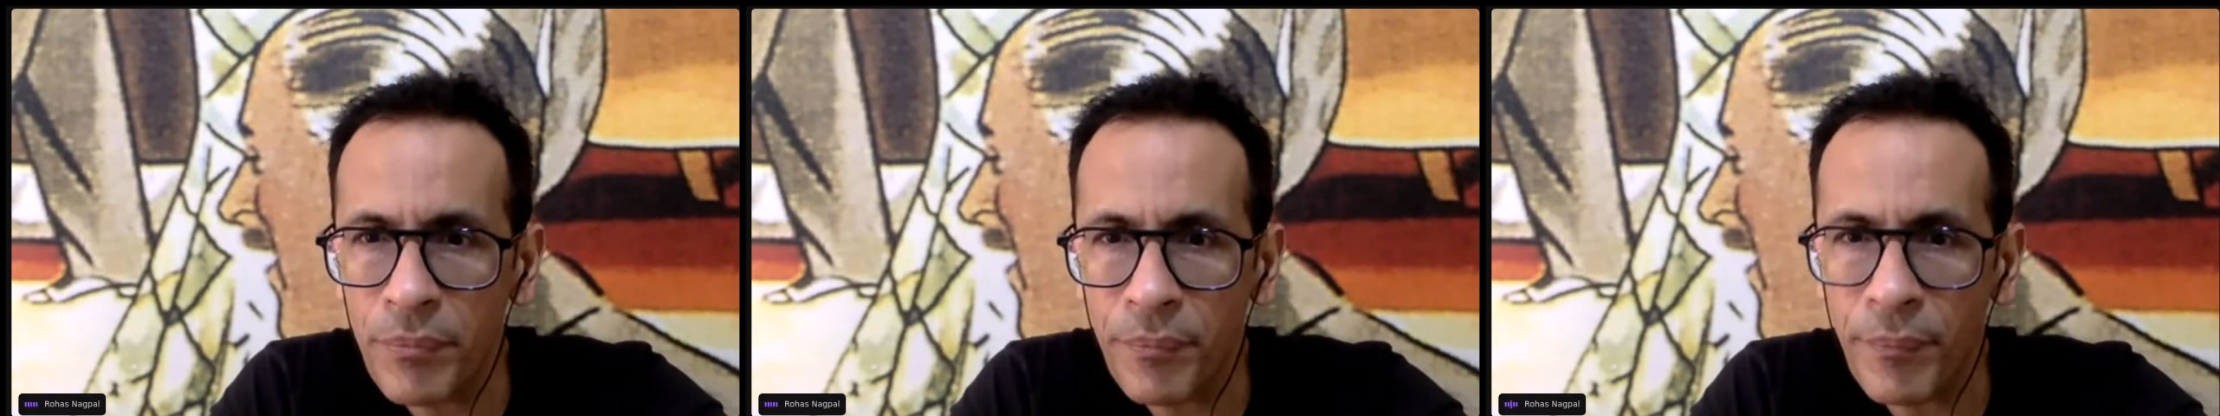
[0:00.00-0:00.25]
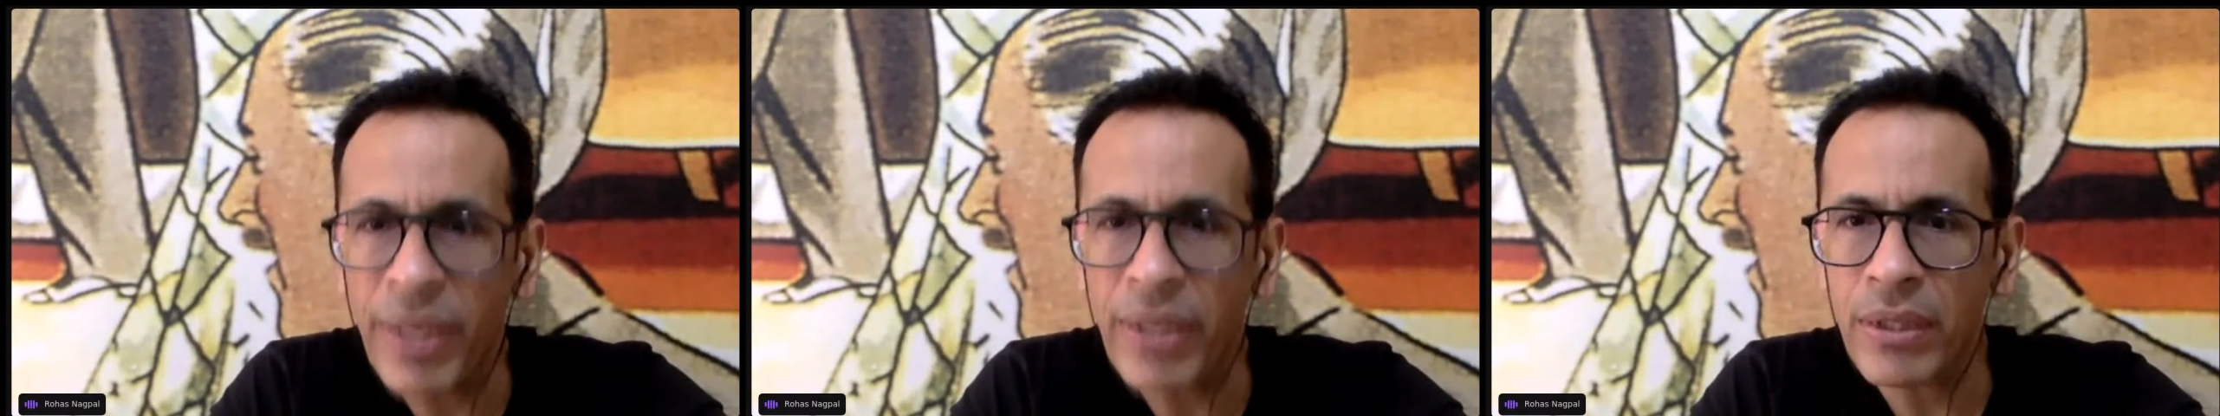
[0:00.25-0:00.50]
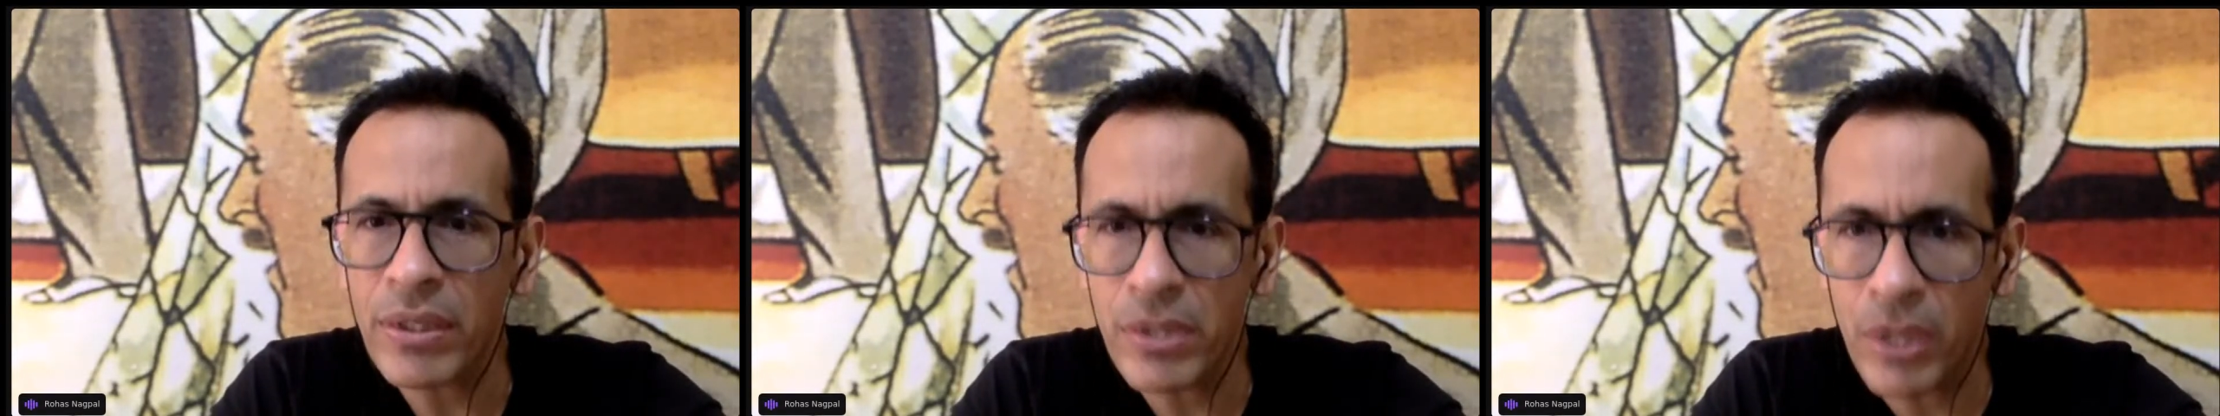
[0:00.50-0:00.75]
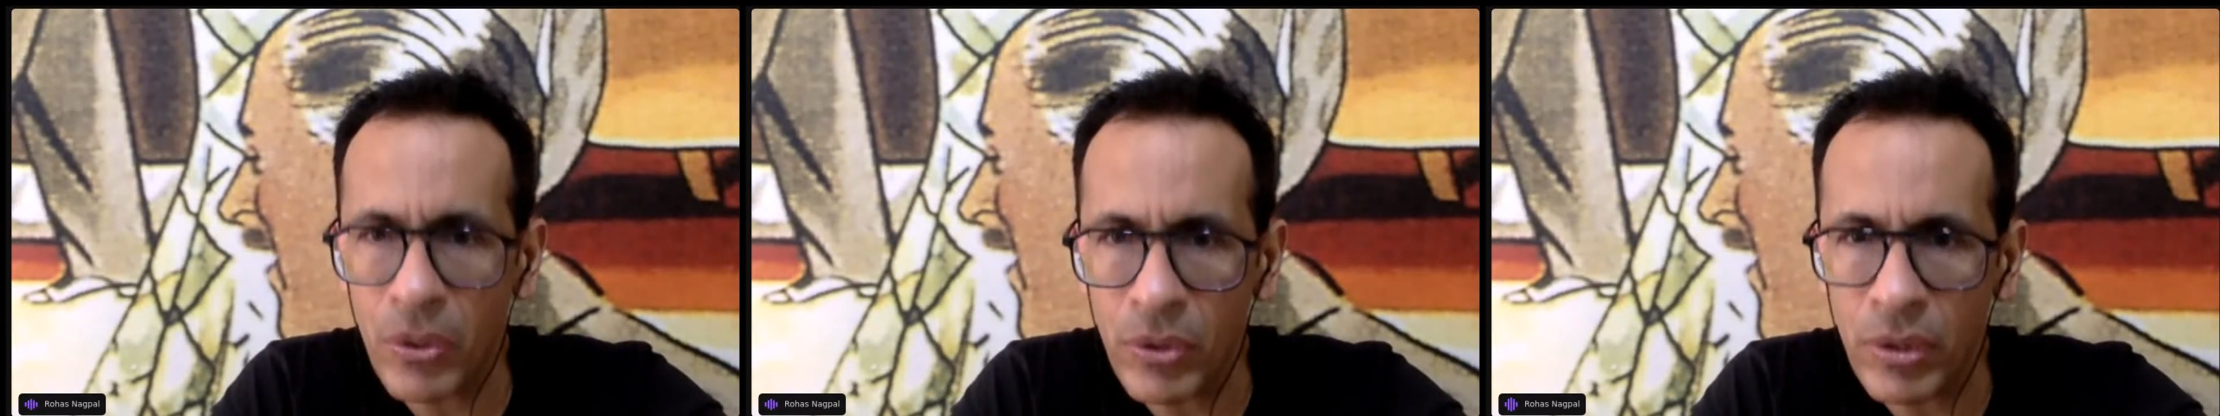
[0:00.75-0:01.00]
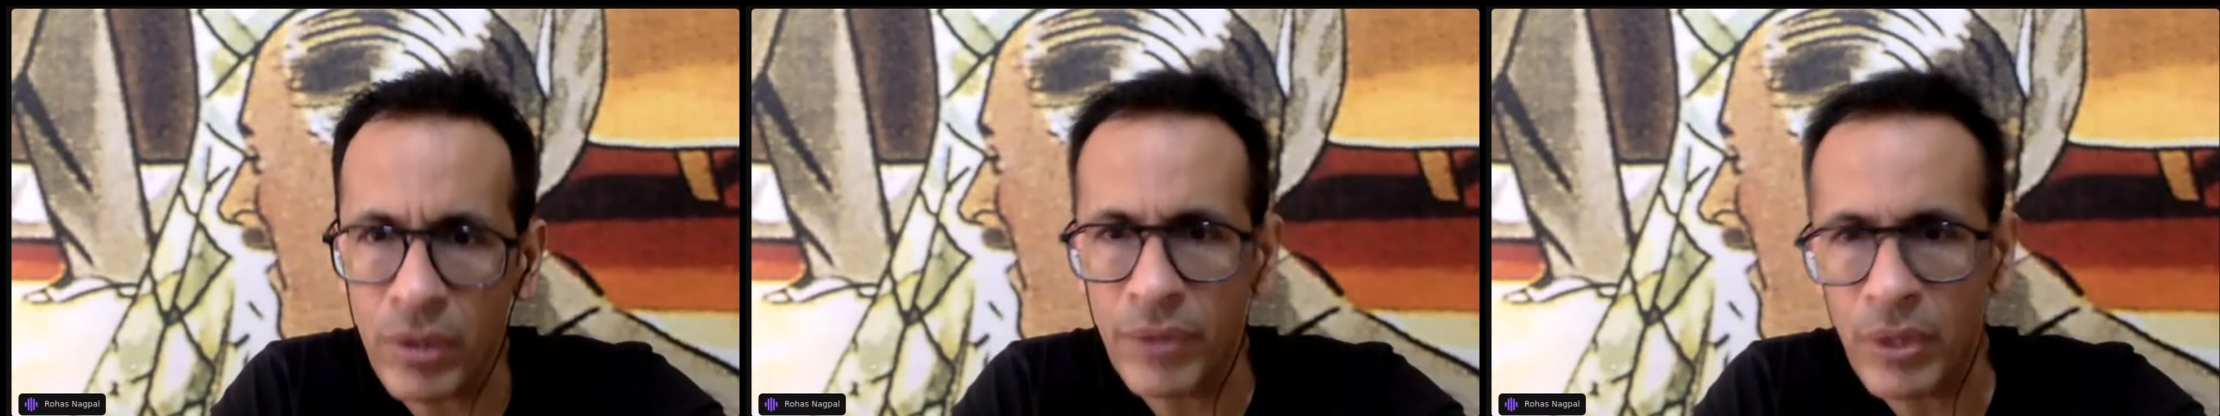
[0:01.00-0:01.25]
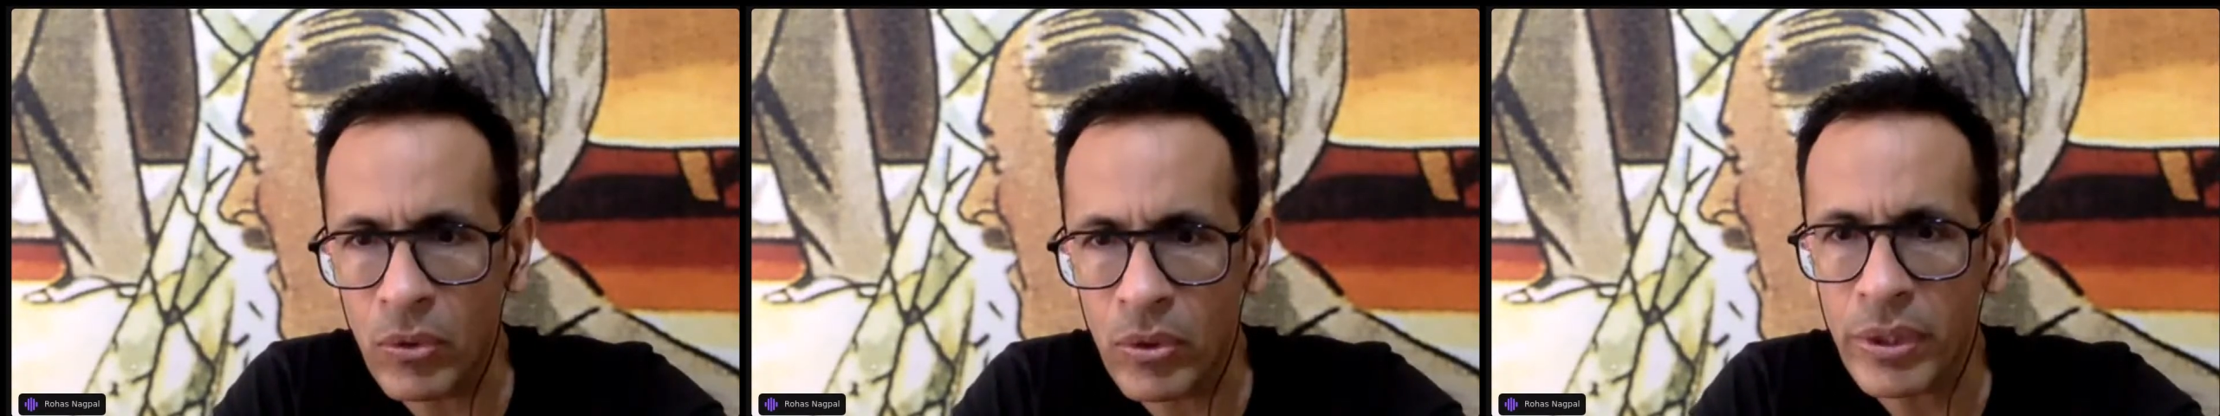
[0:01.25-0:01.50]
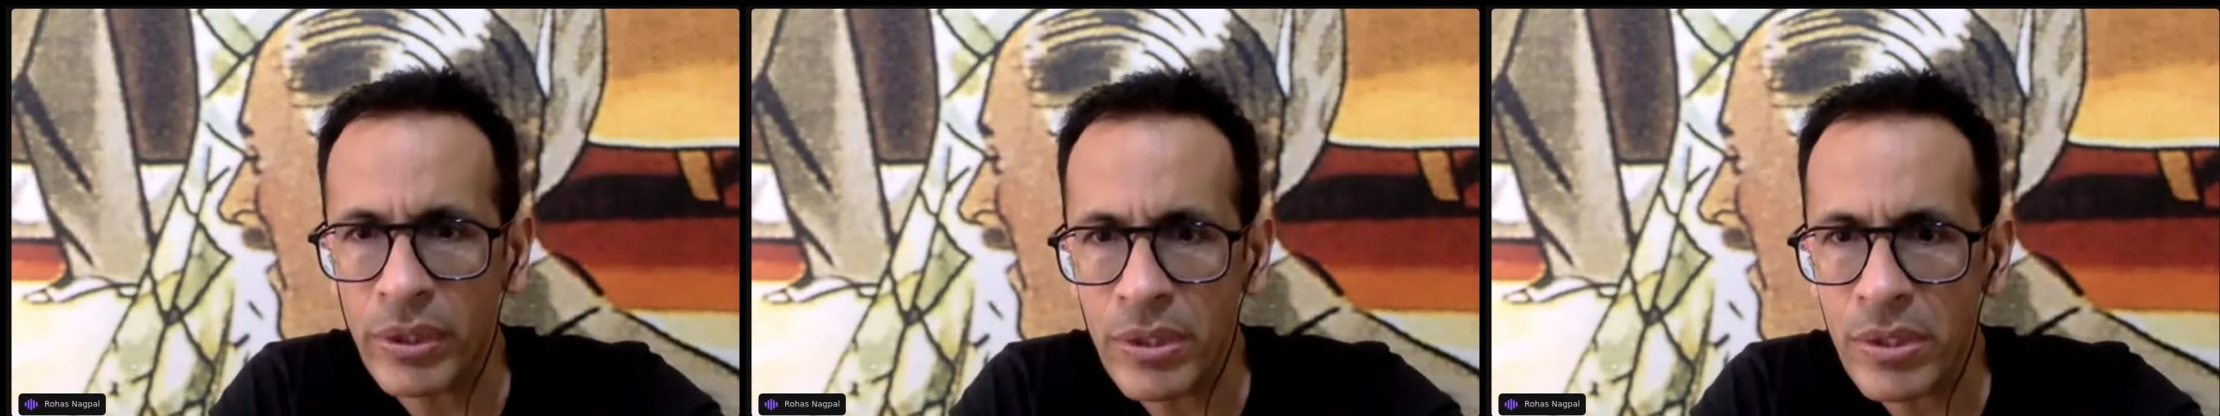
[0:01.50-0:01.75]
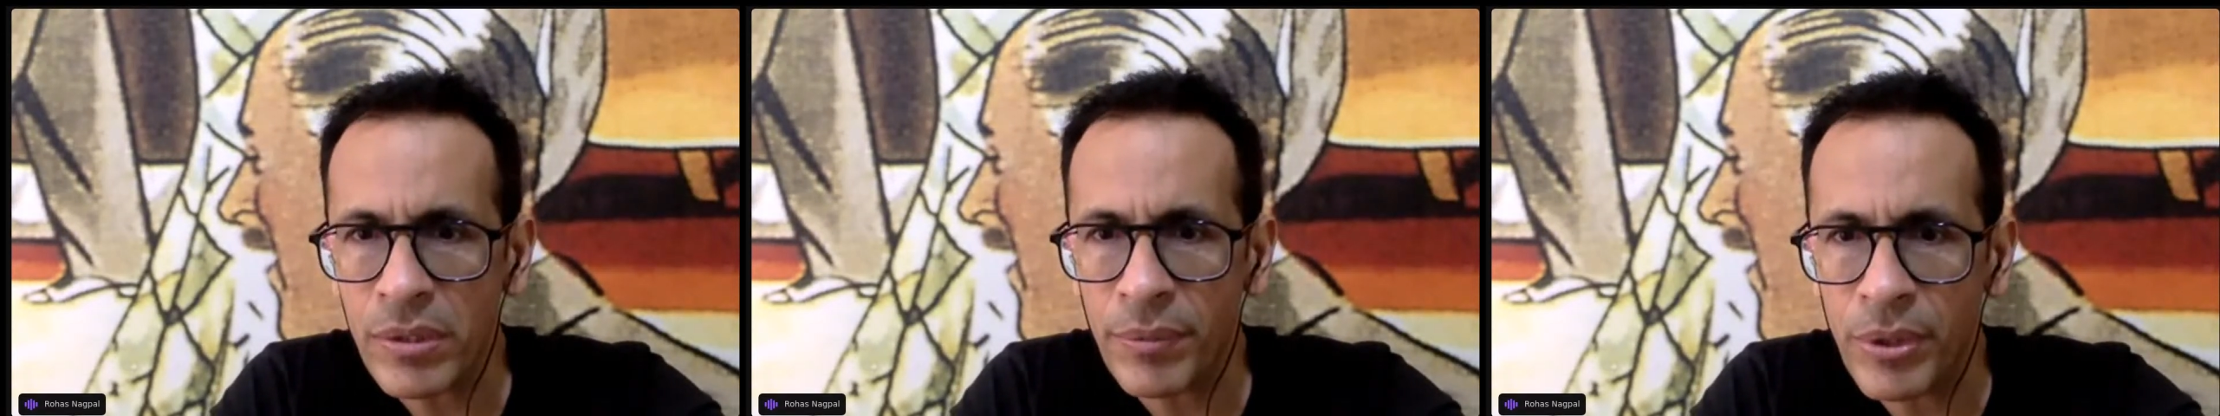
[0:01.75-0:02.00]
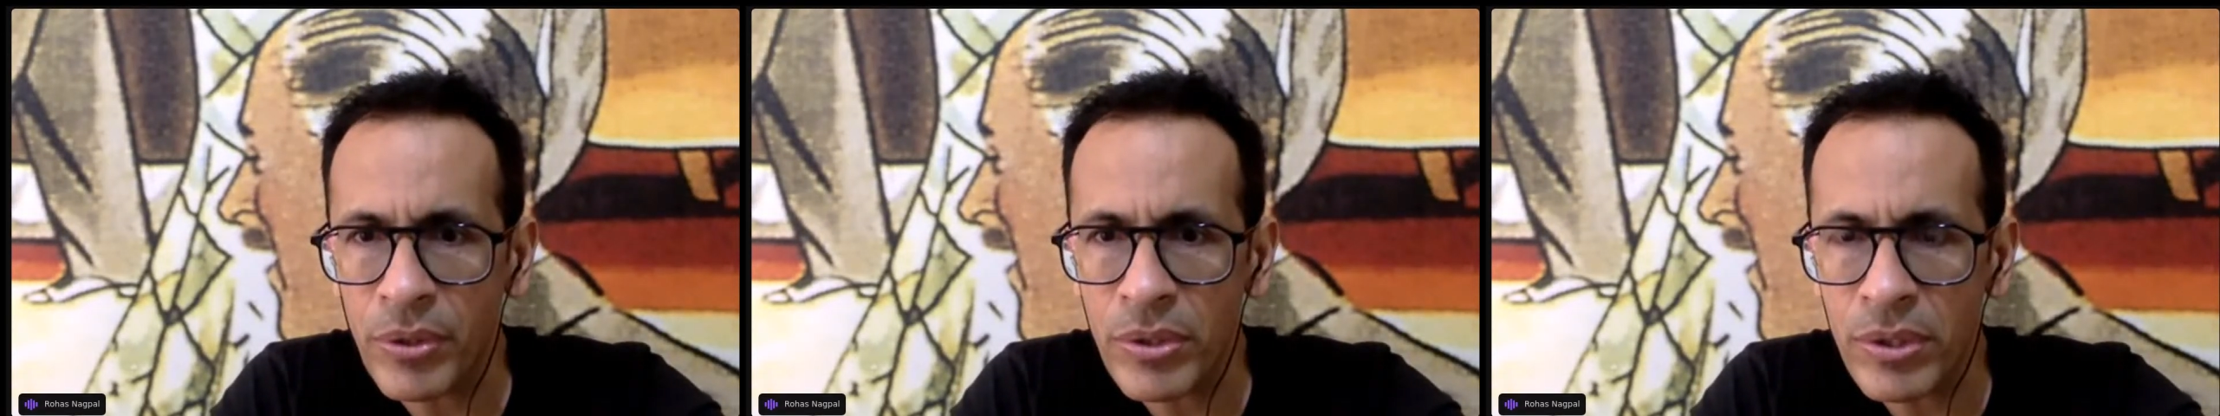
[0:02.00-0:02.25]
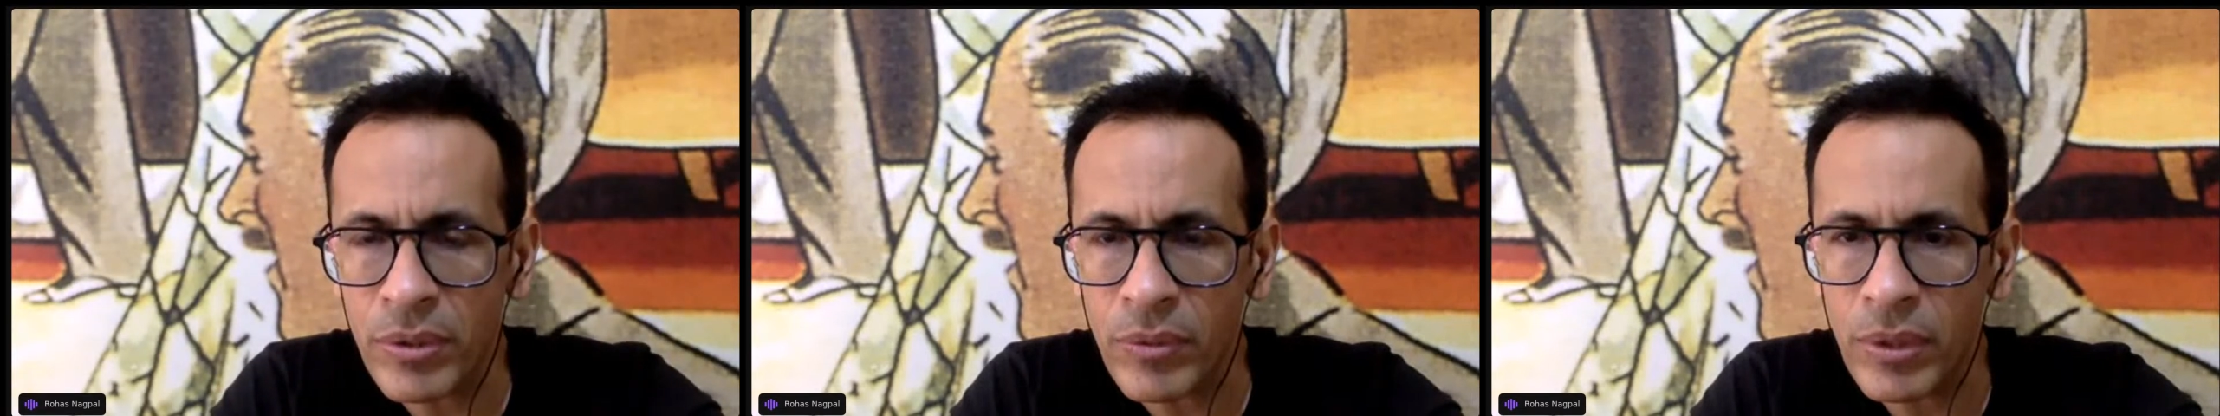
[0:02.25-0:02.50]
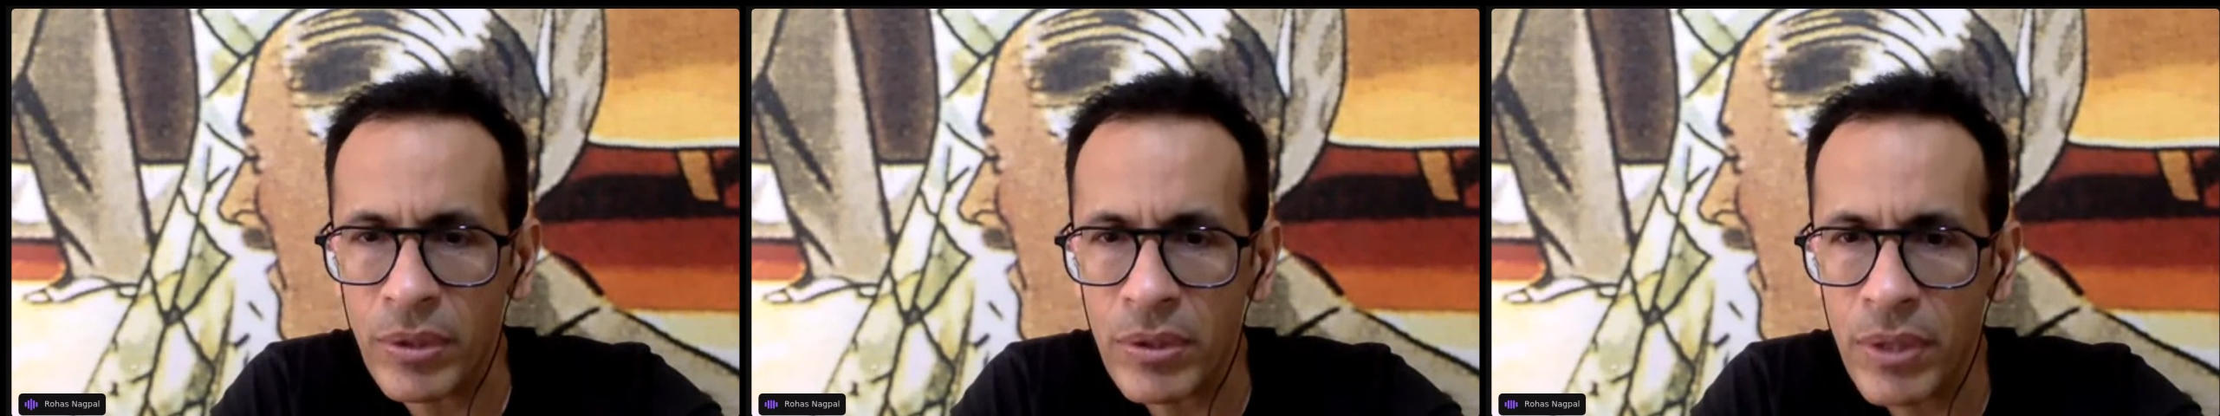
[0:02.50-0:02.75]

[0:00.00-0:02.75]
Bankless DAO, Curve DAO. Okay, these are some interesting ones.